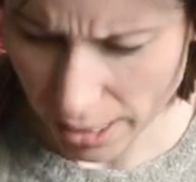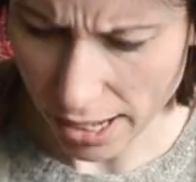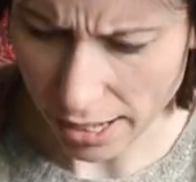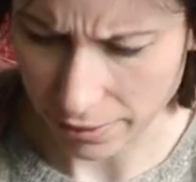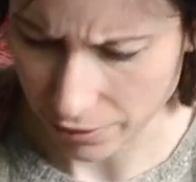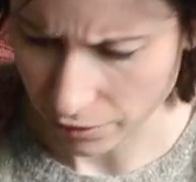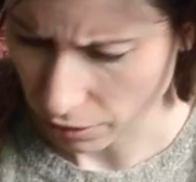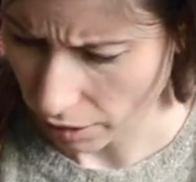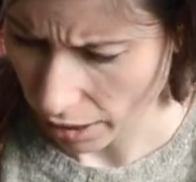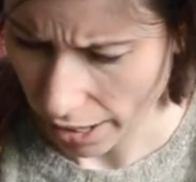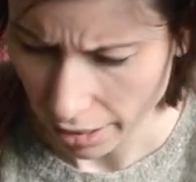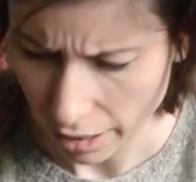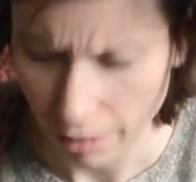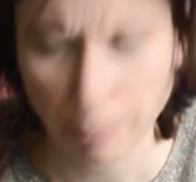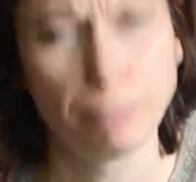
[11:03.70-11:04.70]
yes,
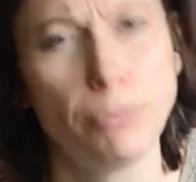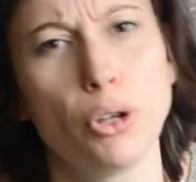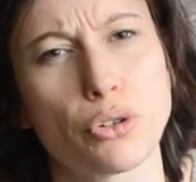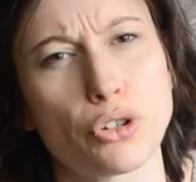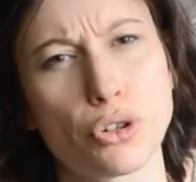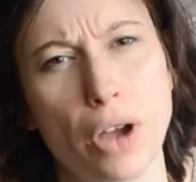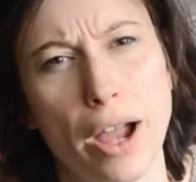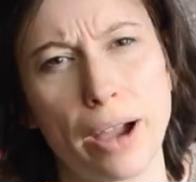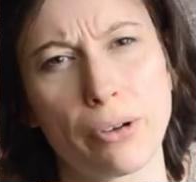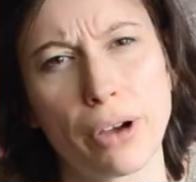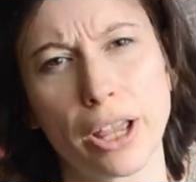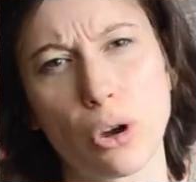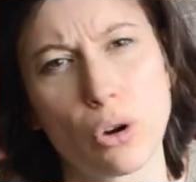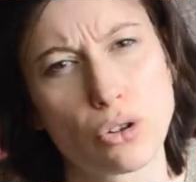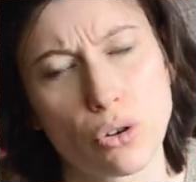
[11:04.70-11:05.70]
not sure how
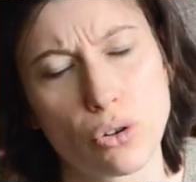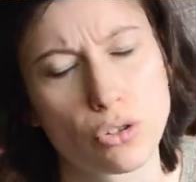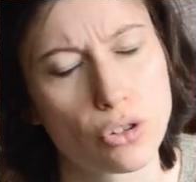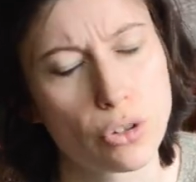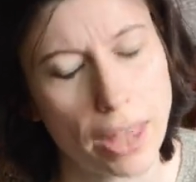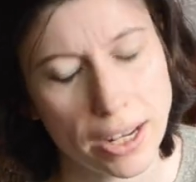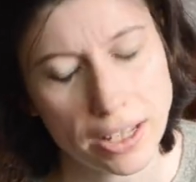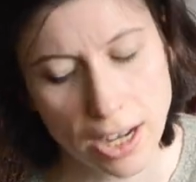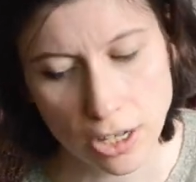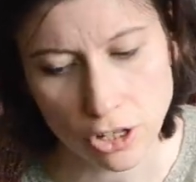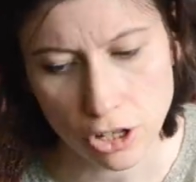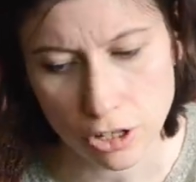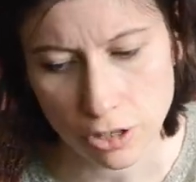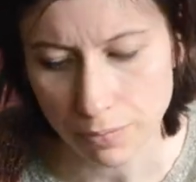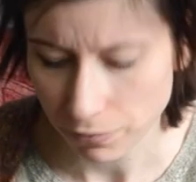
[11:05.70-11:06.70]
I got onto that
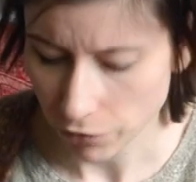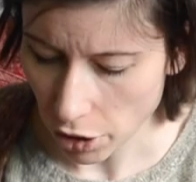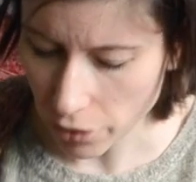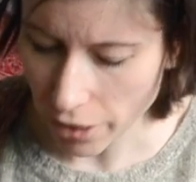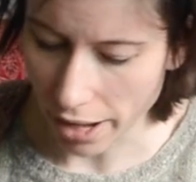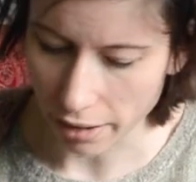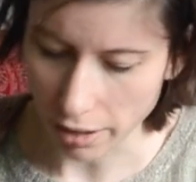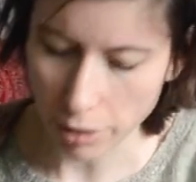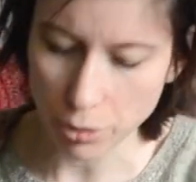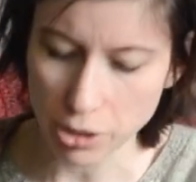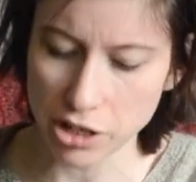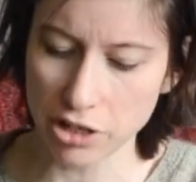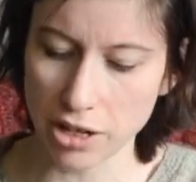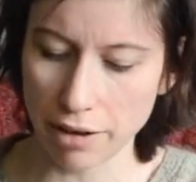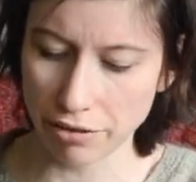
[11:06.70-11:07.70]
tangent. Oh yeah, I
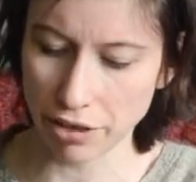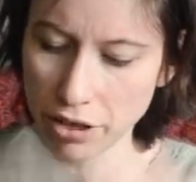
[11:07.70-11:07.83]
wanted to have